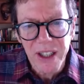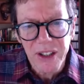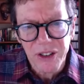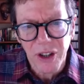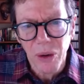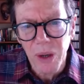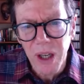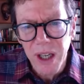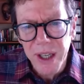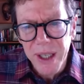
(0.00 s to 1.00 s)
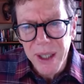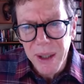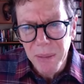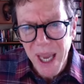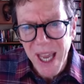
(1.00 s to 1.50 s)
So
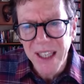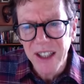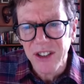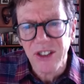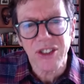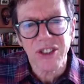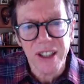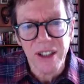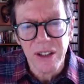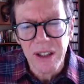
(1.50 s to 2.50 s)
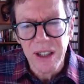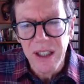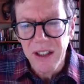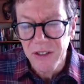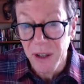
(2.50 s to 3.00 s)
pain is a signal
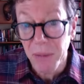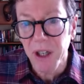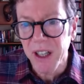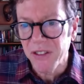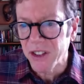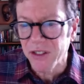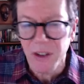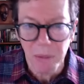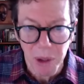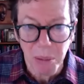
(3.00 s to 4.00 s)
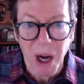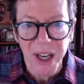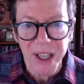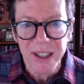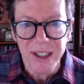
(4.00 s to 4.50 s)
from your if it's from your
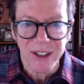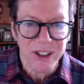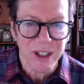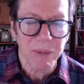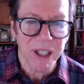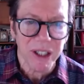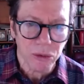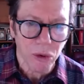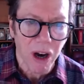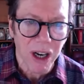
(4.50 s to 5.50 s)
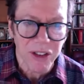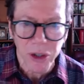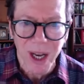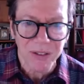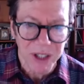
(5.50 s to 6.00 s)
body that something is wrong and
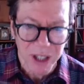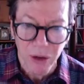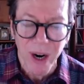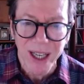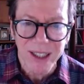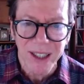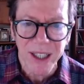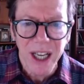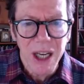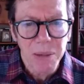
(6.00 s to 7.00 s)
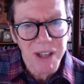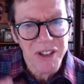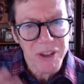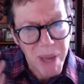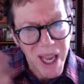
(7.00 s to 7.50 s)
you have to correct it but if
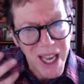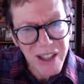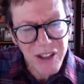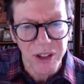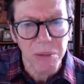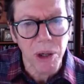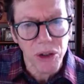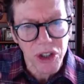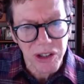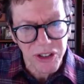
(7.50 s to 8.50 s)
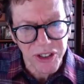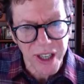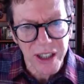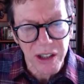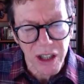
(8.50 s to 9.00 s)
the pain is emotional and
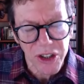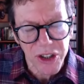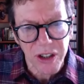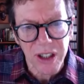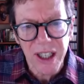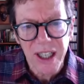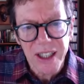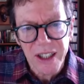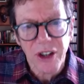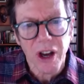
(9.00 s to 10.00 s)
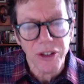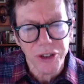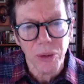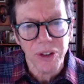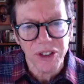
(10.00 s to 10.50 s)
psychological it's
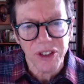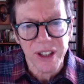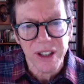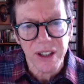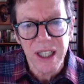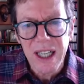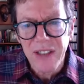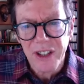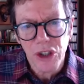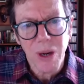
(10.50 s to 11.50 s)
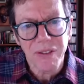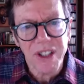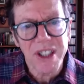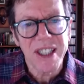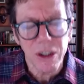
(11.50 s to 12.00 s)
also a signal that you have to
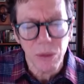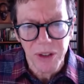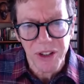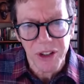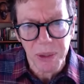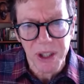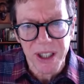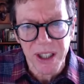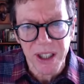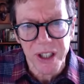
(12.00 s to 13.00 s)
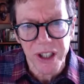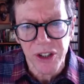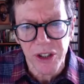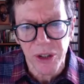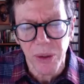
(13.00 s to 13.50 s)
deal with this particular issue